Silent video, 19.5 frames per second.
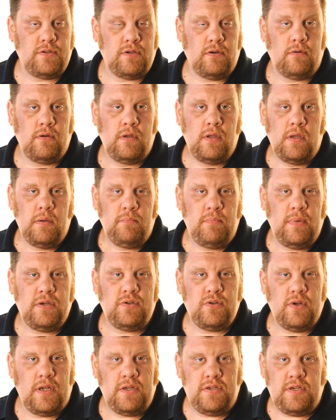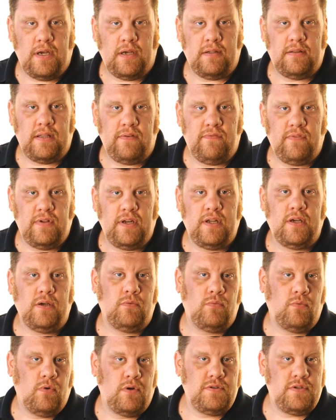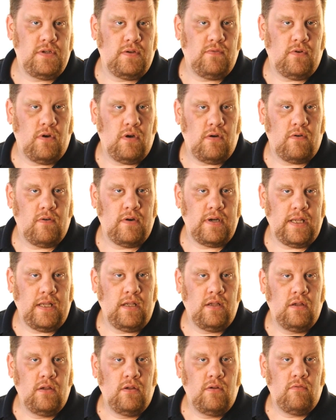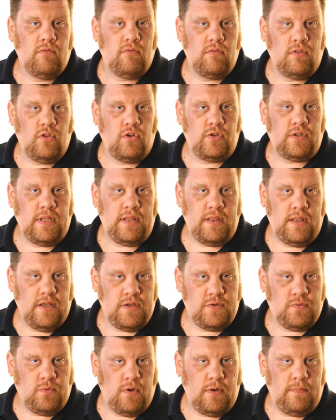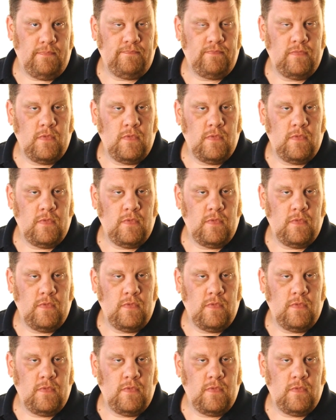So make sure you check out that video once you've already looked at this one.